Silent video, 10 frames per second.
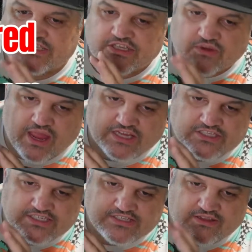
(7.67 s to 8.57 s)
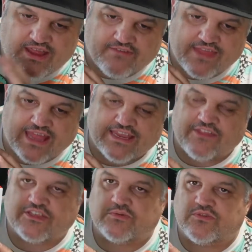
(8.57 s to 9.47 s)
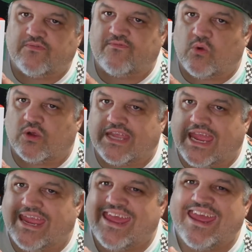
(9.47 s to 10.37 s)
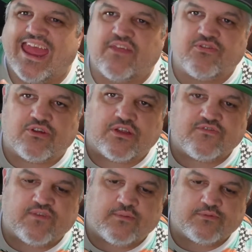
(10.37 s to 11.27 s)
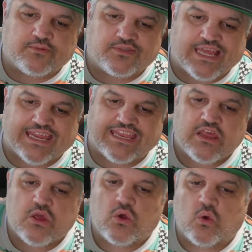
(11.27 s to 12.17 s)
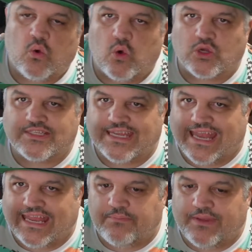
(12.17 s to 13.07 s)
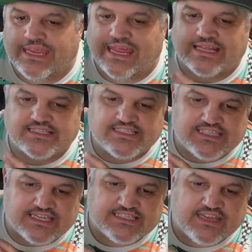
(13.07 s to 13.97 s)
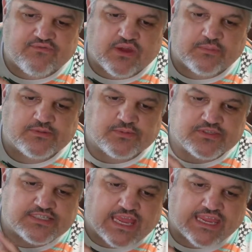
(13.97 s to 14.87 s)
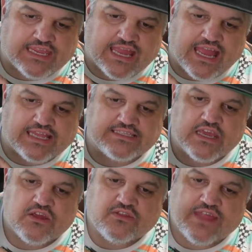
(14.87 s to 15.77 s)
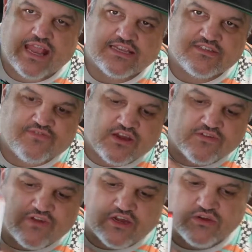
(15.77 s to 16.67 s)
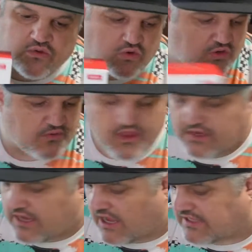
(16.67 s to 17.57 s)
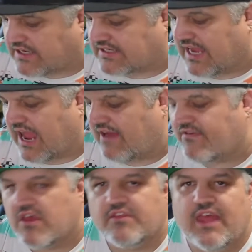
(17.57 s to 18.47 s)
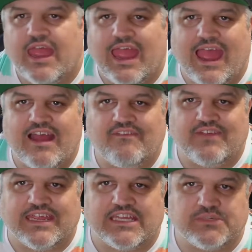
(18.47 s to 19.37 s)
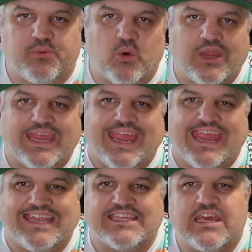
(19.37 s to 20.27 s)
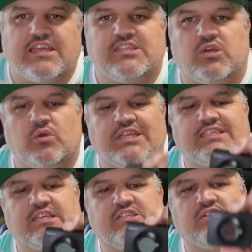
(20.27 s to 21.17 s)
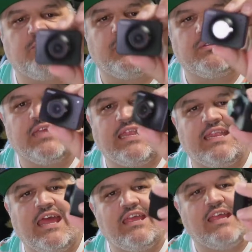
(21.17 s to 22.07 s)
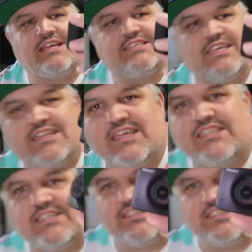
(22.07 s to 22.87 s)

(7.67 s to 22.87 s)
so you actually still have that. Now this will do 4K at 30 frames per second or 1080p at 60 frames per second, guys. That is very, very cool. Now it does have the half inch 0.8 Sony sensor built in. And now you guys see this